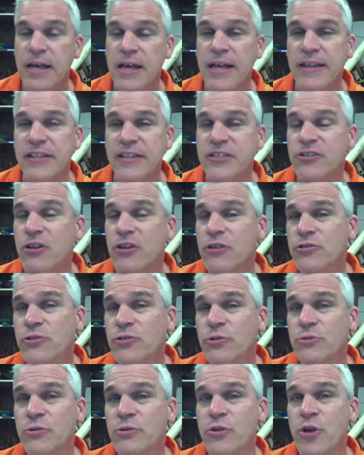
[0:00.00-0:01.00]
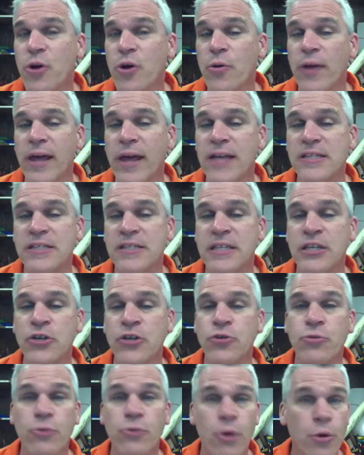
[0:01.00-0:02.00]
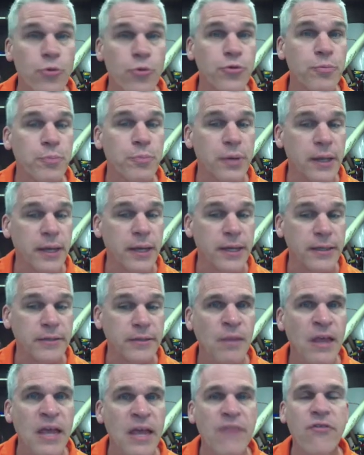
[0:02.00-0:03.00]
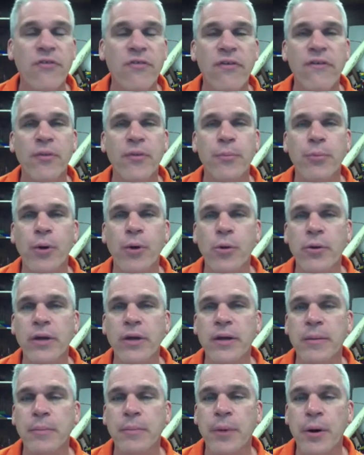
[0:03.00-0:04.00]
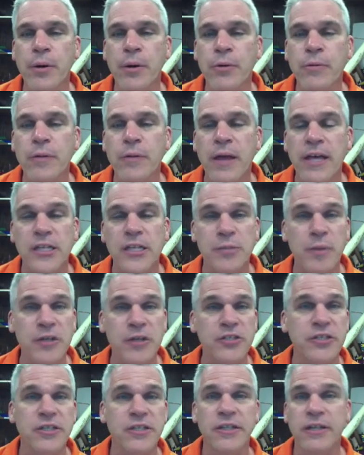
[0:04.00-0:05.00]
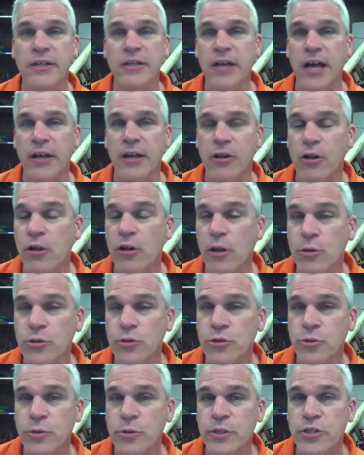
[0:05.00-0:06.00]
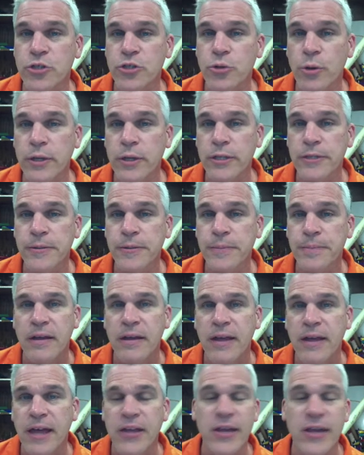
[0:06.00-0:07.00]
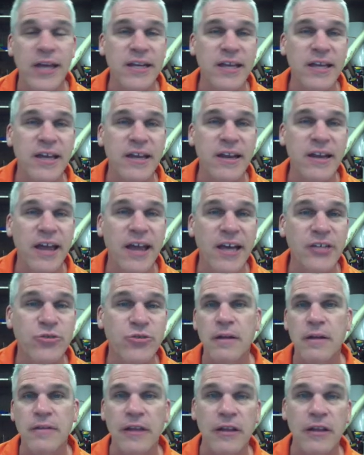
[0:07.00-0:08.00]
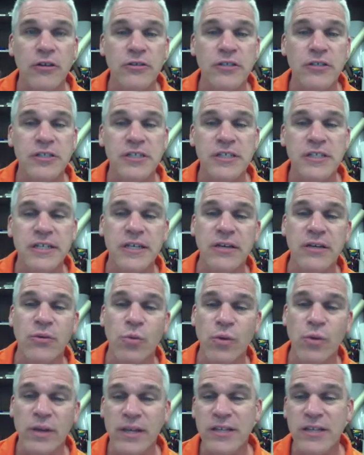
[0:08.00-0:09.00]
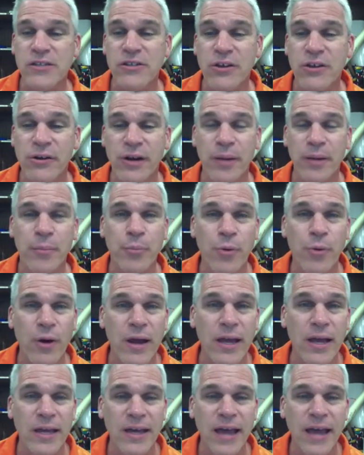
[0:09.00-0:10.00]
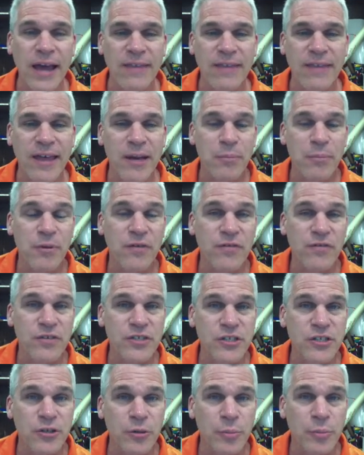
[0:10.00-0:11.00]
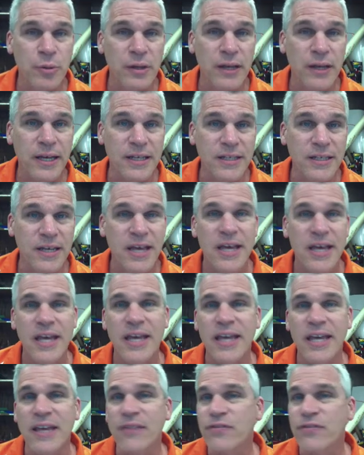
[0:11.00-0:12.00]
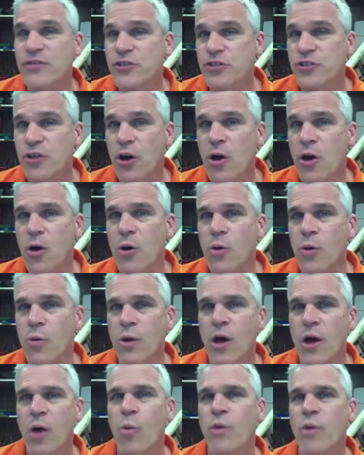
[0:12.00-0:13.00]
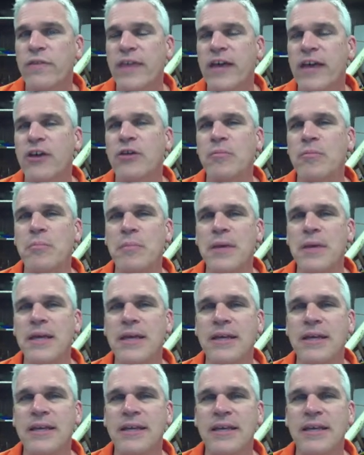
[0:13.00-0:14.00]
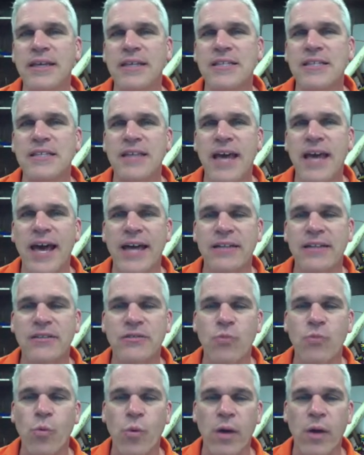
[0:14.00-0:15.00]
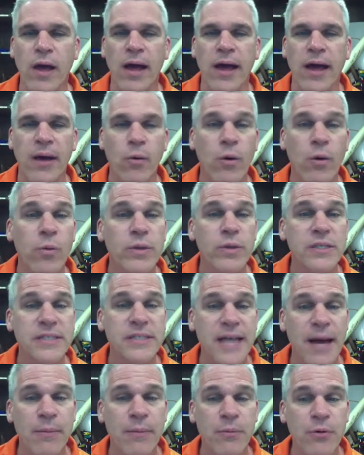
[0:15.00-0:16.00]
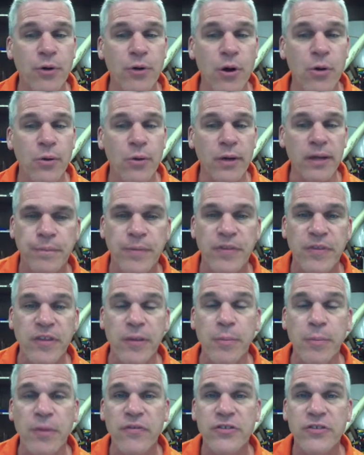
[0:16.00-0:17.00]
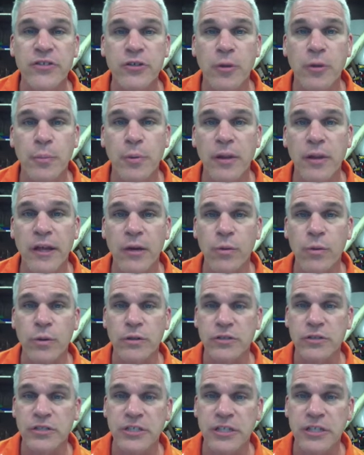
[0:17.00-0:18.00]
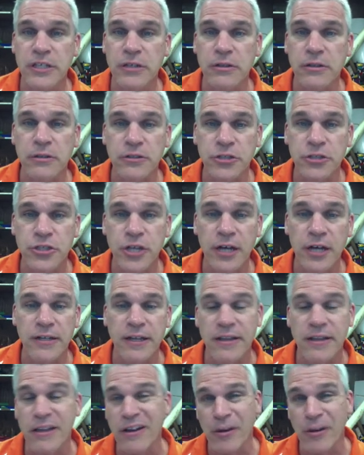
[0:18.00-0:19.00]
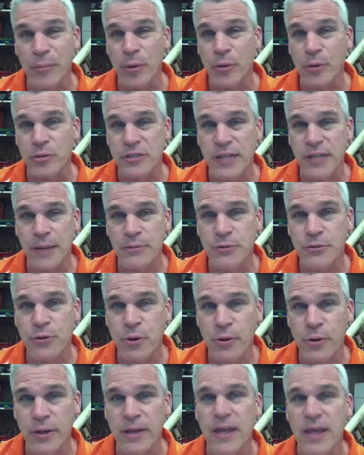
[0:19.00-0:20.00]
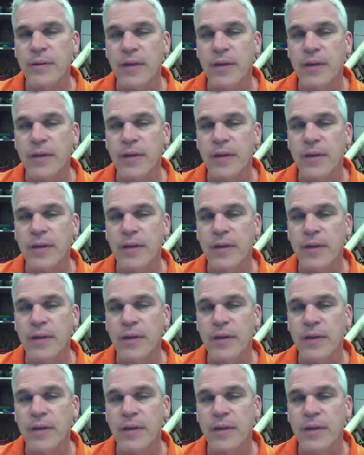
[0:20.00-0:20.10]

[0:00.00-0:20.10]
This is also known as the growth plate. If you've ever broken a bone, especially close to a joint, and you had to get an x-ray, they look to see, is there a break at that epiphyseal plate? If so, what that could mean is that when we stop growing, the epiphyseal plate will seal shut, and then our bone stops growing.